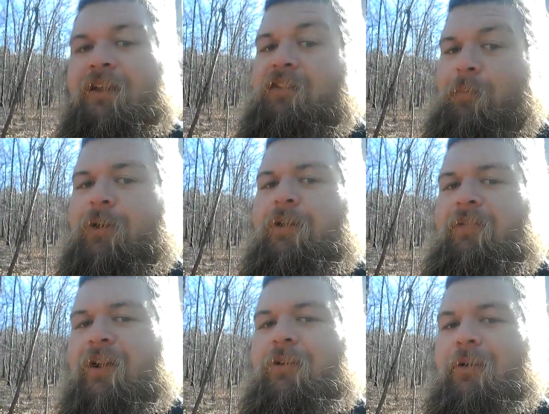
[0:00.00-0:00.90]
It's a part
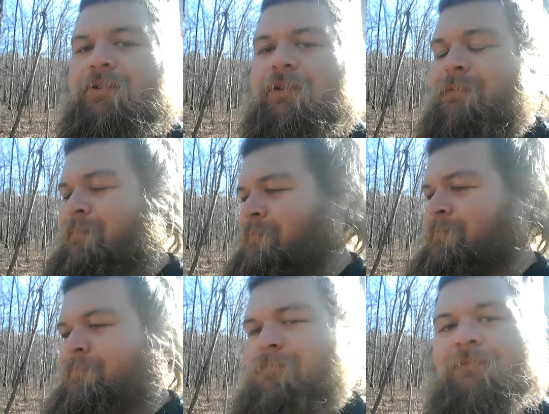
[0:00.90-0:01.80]
of our culture.
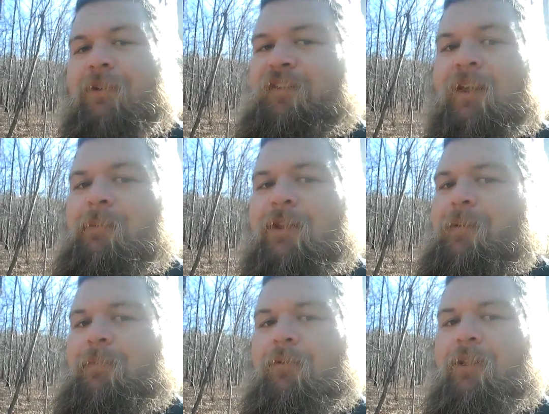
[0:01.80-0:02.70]
There's not many
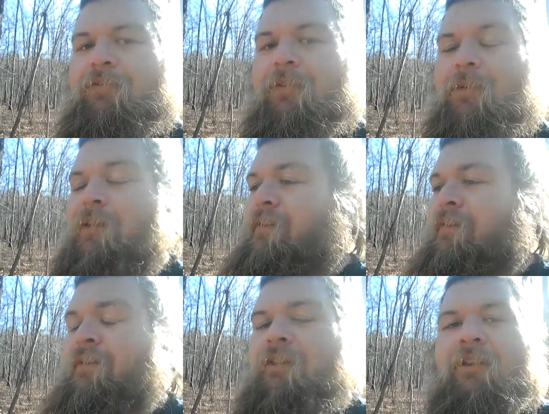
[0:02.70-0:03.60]
people left doing it.
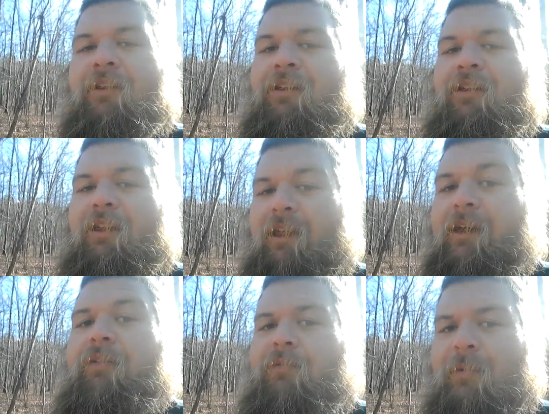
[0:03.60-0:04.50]
And
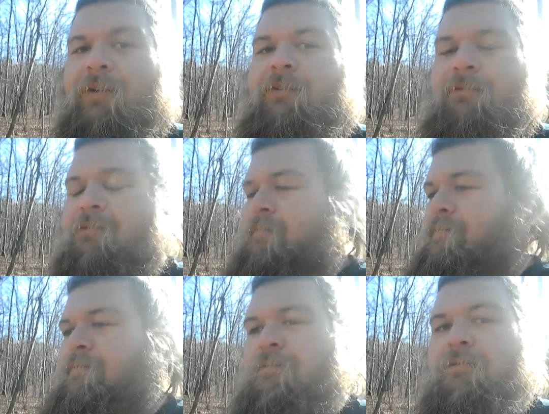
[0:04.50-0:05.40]
out of them all,
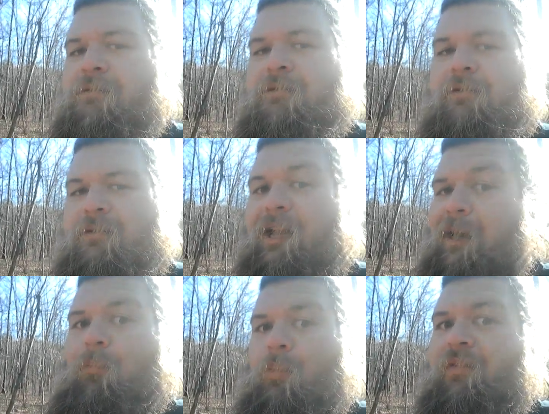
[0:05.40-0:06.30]

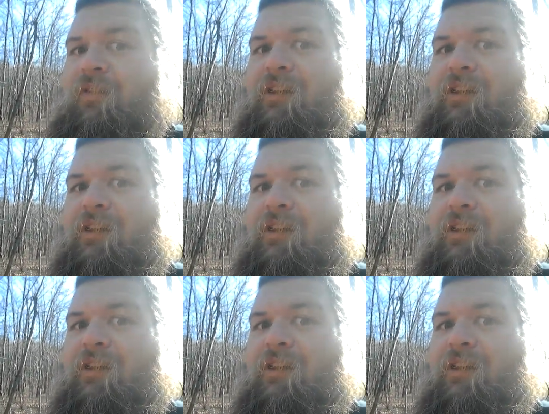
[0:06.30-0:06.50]
I'm one